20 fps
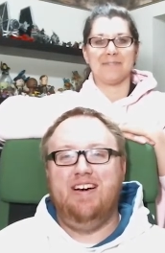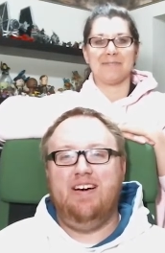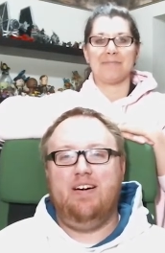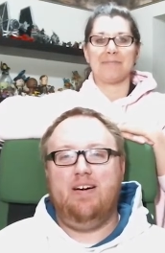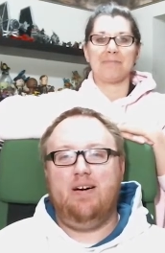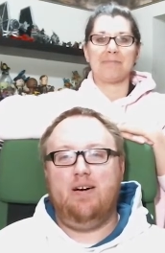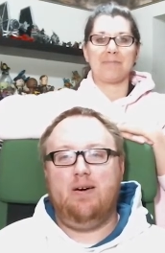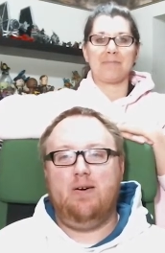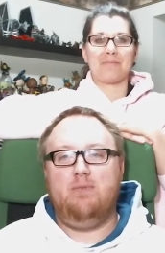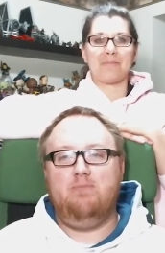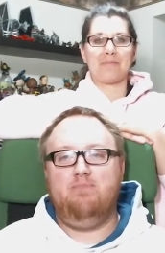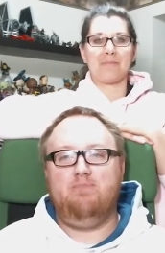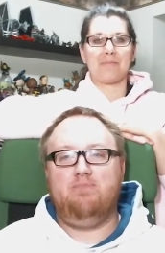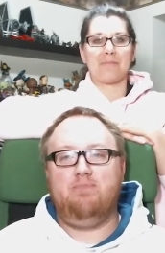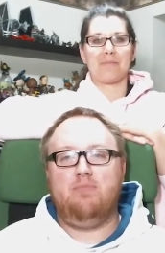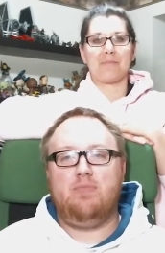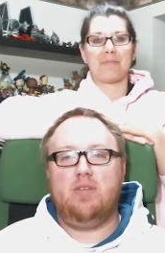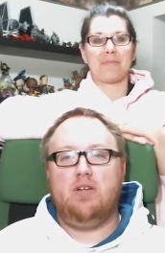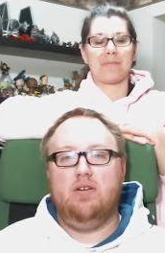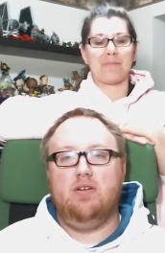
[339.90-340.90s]

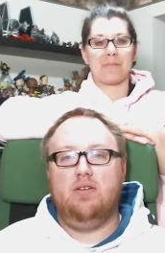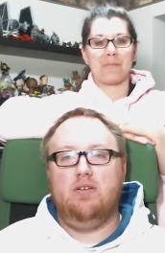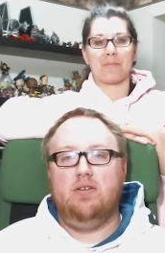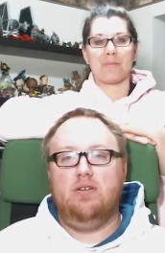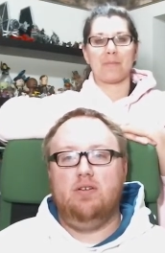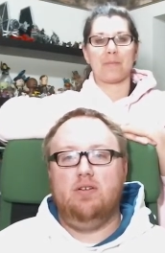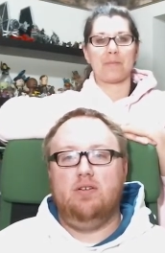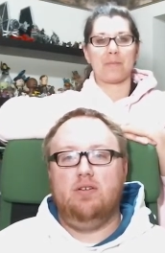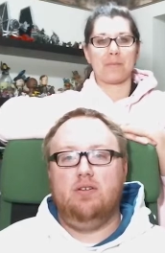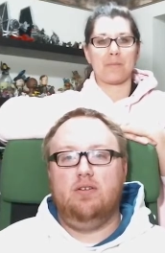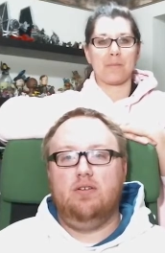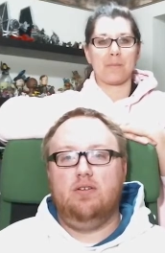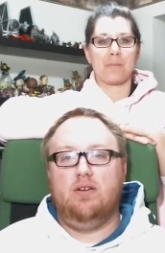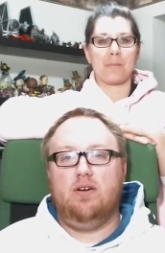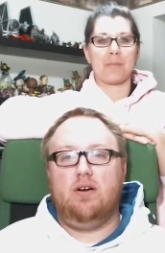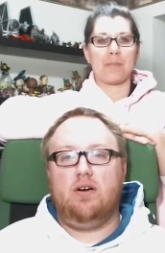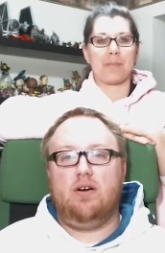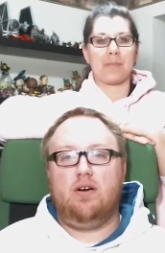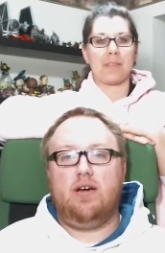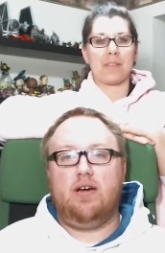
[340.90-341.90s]
Speaker 1: um,
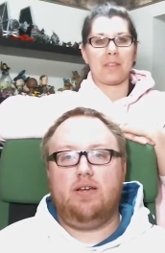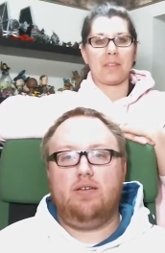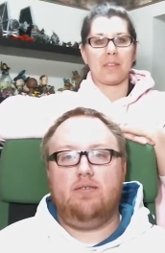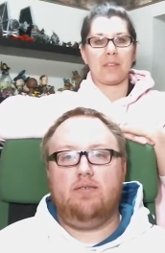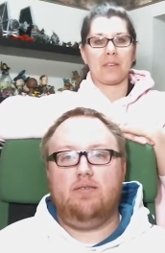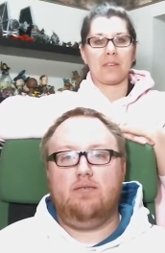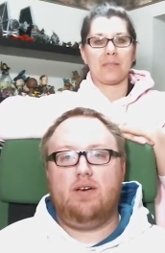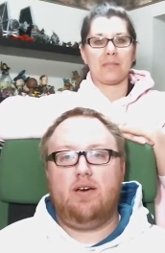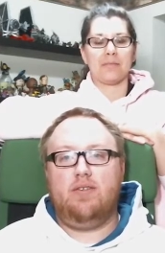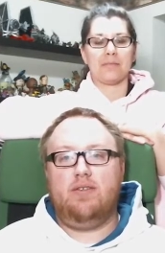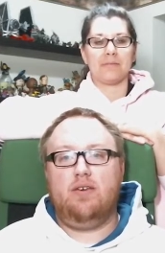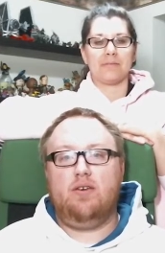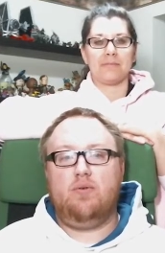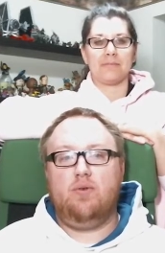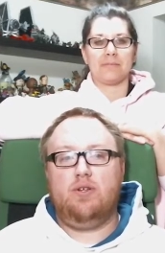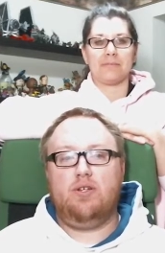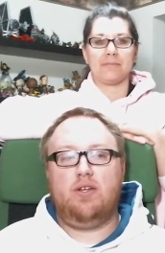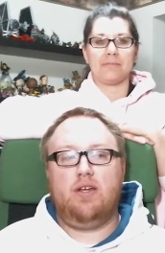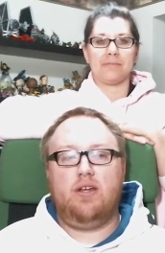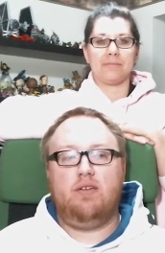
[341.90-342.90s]
all right, I
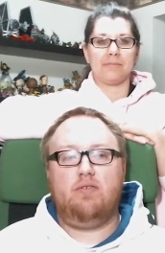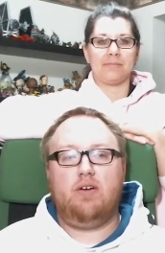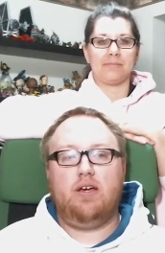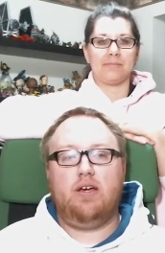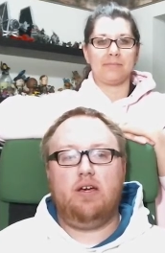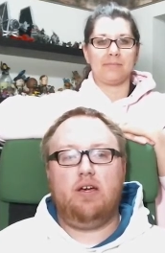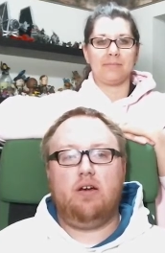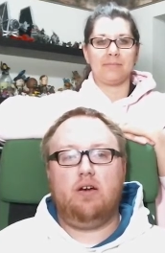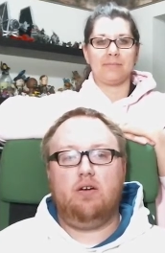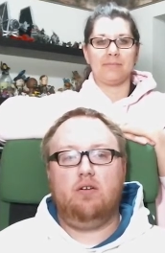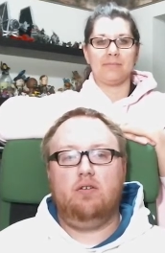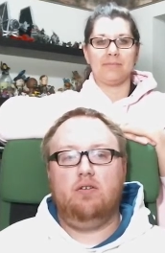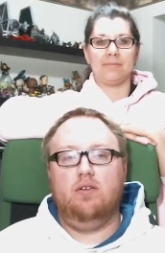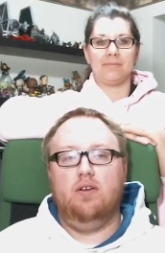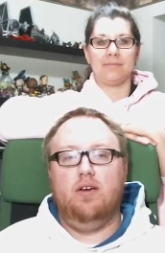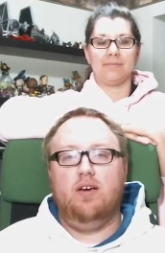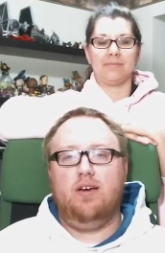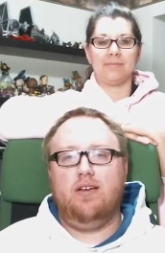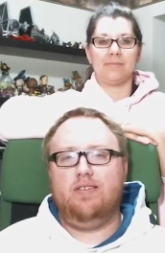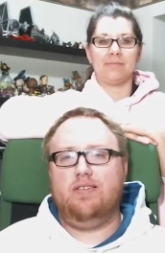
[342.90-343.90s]
think we should end right here.
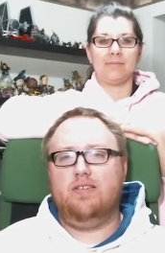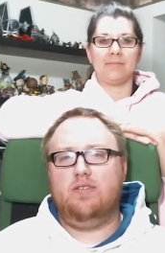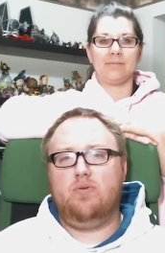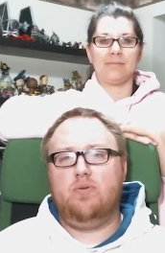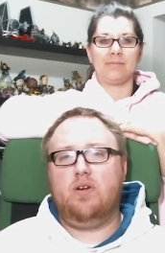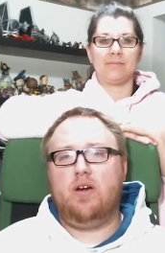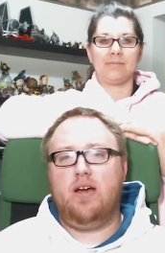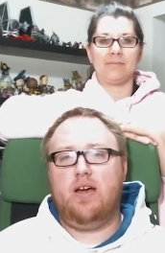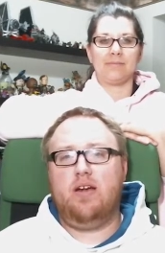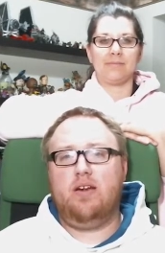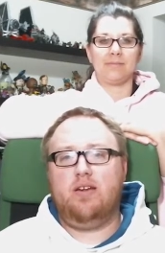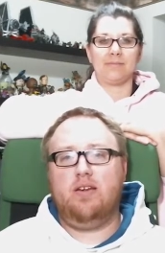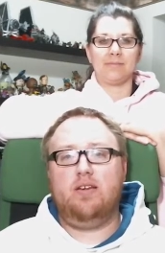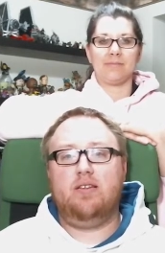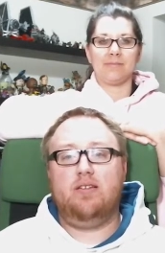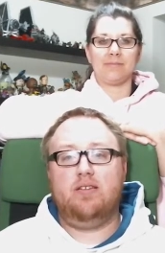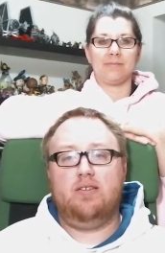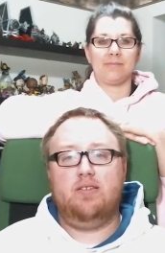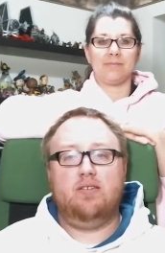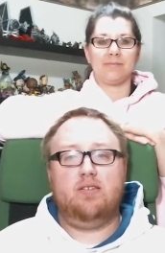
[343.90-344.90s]
And since we're not
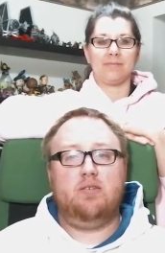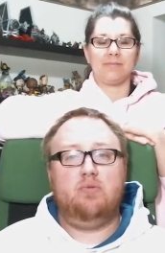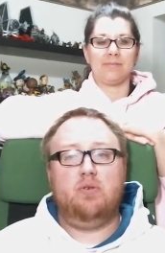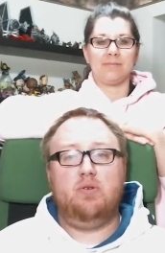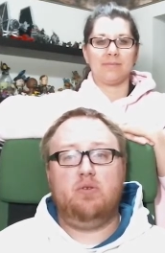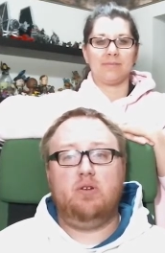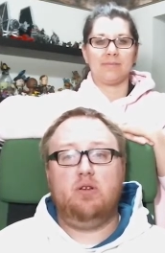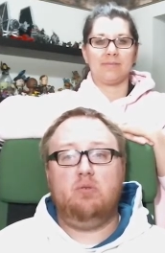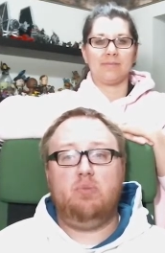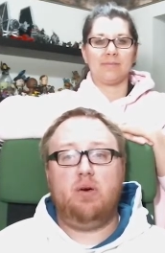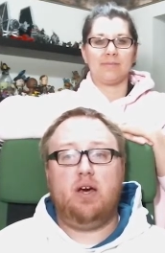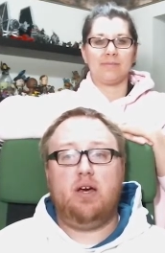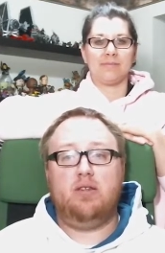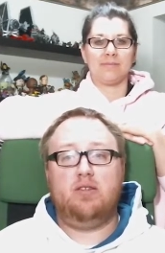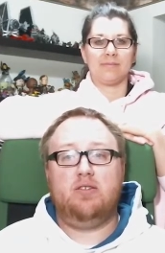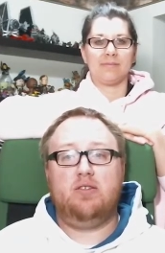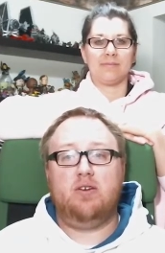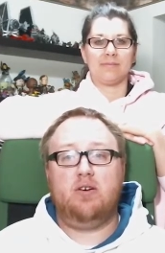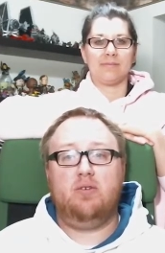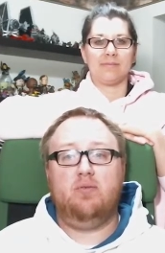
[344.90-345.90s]
editing, this is going to be really
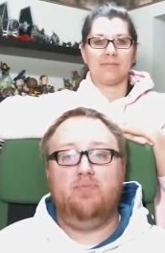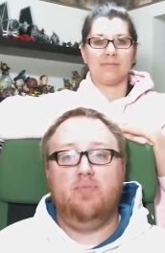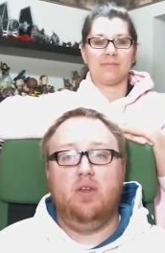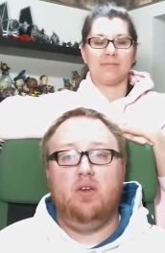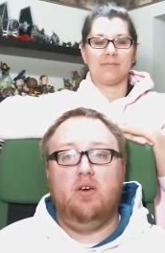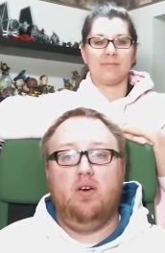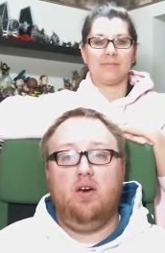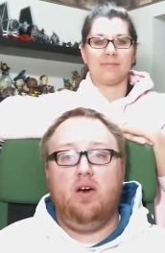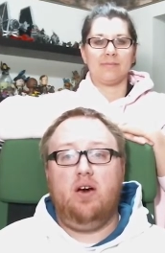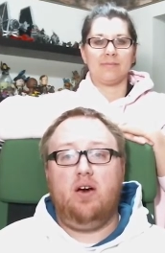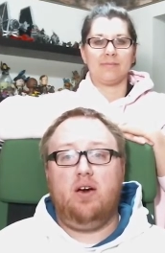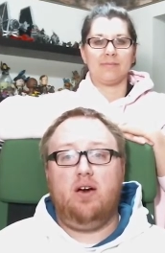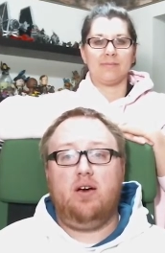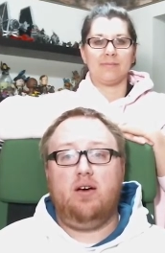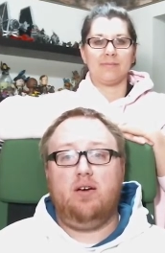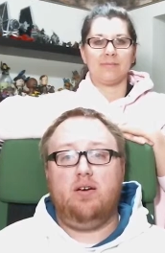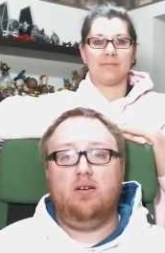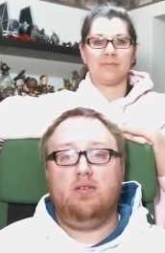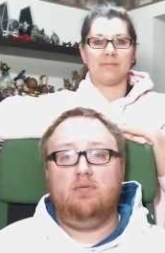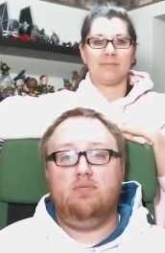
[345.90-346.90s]
bad. So
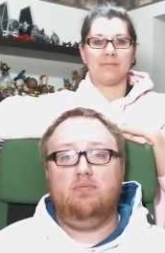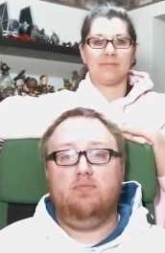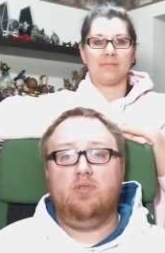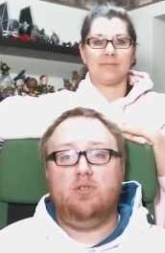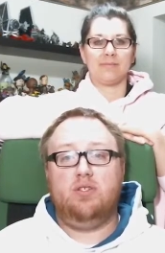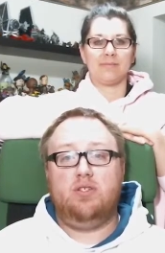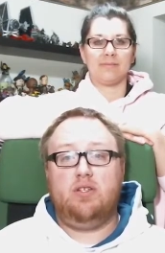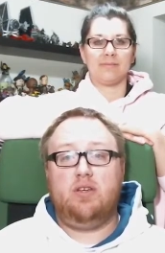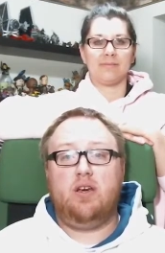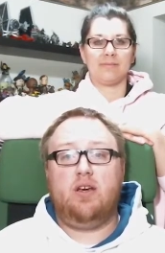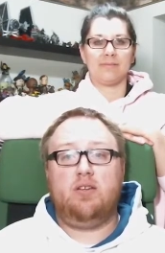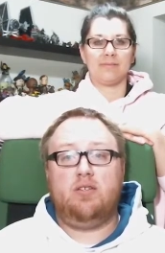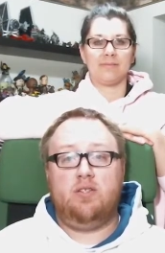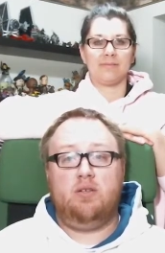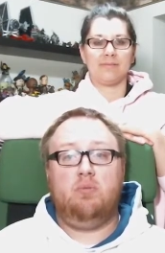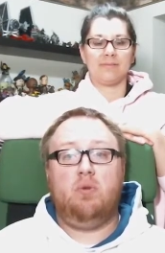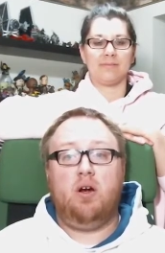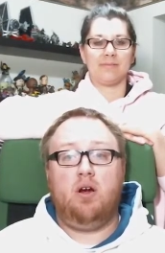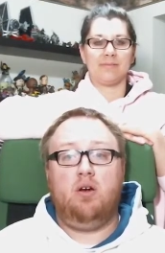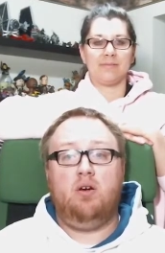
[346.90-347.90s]
uh, we'll see you
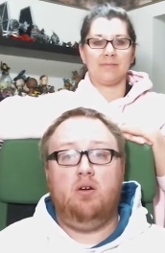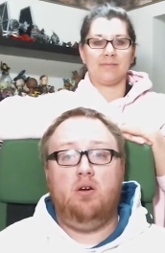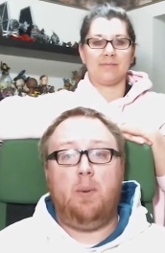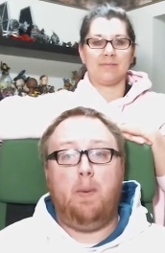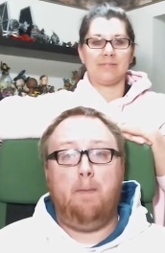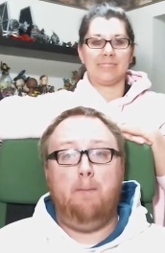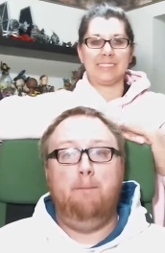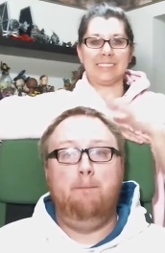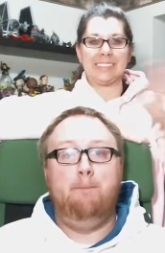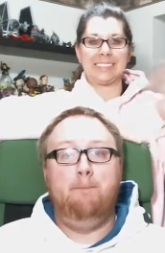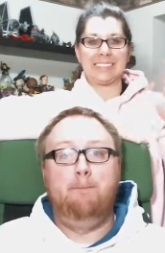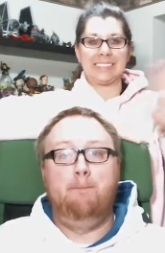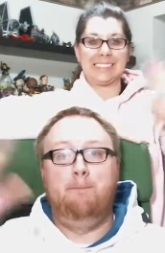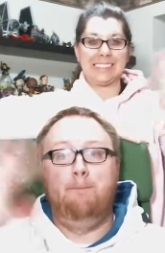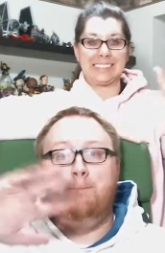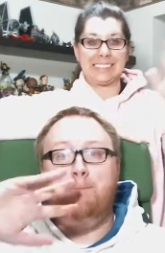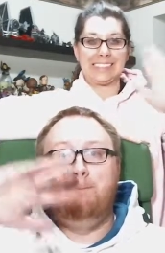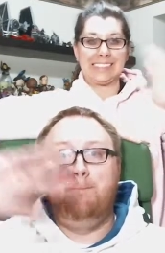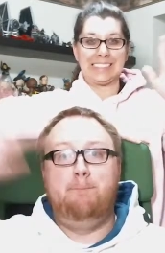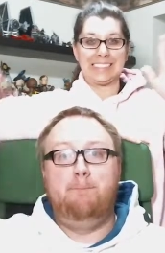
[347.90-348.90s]
guys tomorrow.
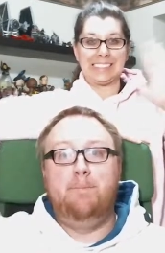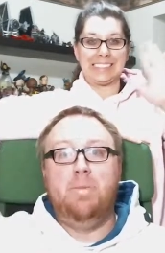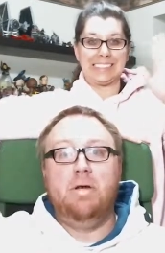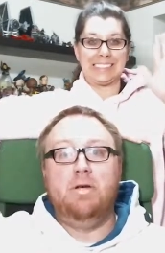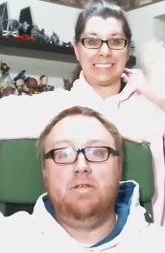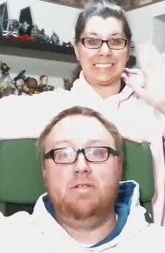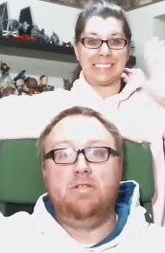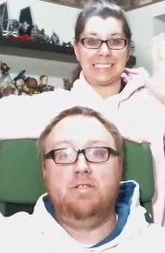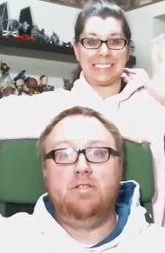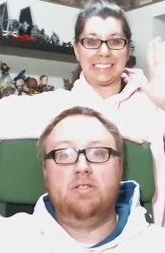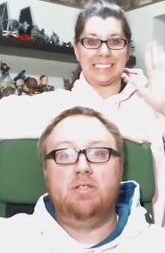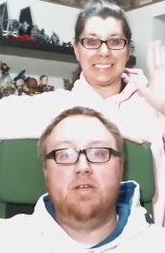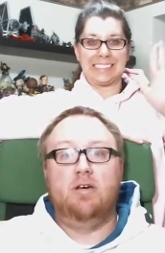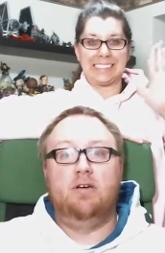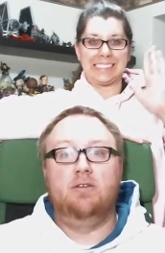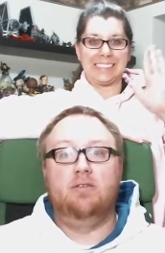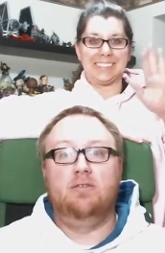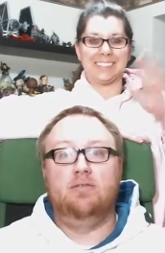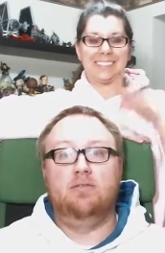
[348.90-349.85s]
Peace.